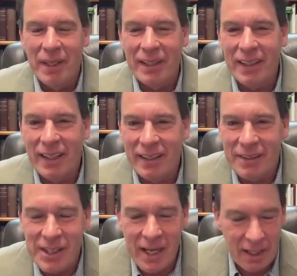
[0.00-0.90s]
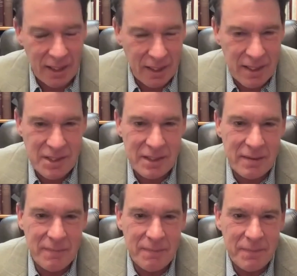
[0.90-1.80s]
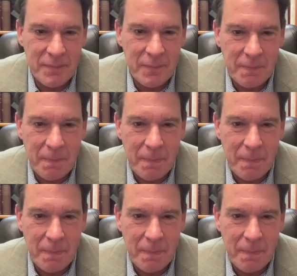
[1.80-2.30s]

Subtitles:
and I had heard so much